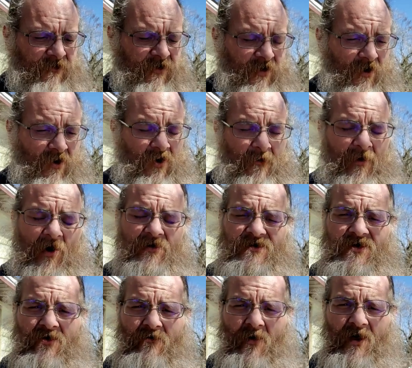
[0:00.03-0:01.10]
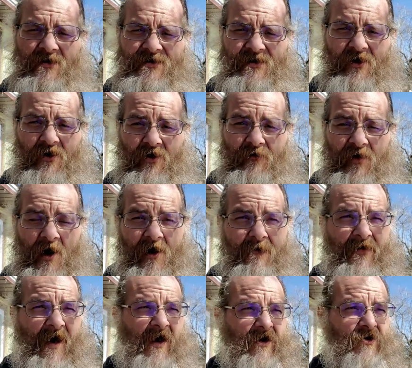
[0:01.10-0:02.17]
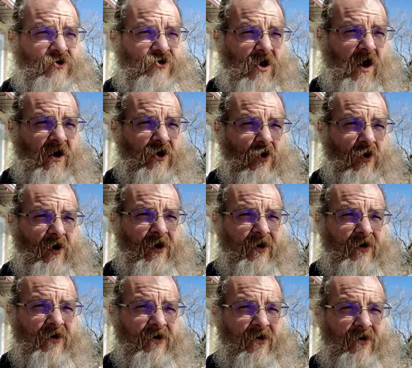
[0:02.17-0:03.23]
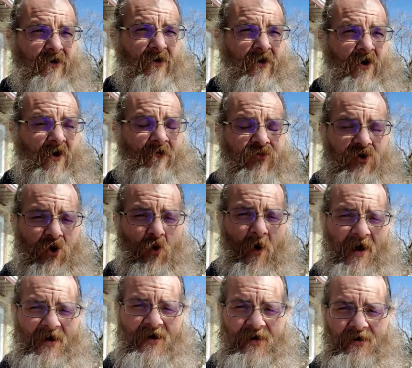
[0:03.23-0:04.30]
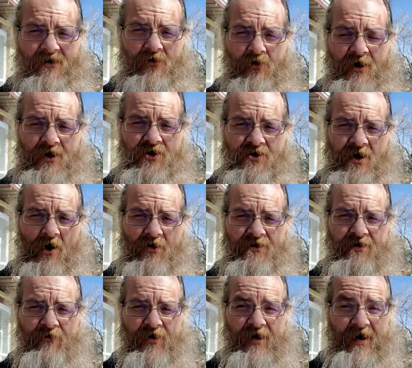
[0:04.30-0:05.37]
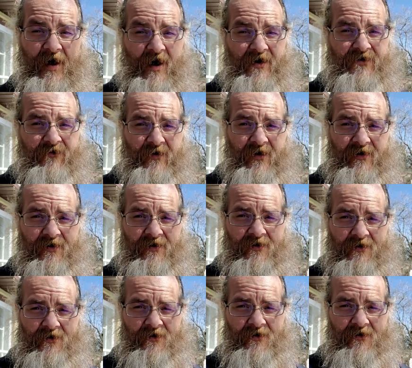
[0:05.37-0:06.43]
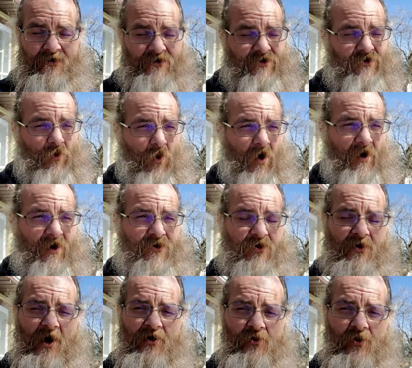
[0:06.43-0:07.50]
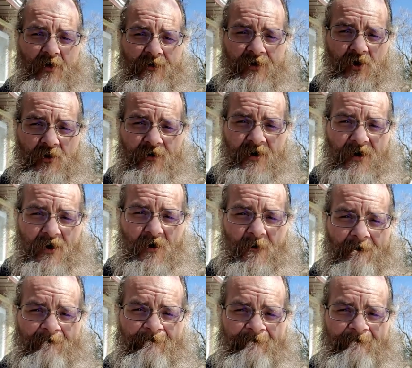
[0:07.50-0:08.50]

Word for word: You know, about 2 months ago, probably back in January, Bluetti reached out to me and asked me, do you want to do another review video?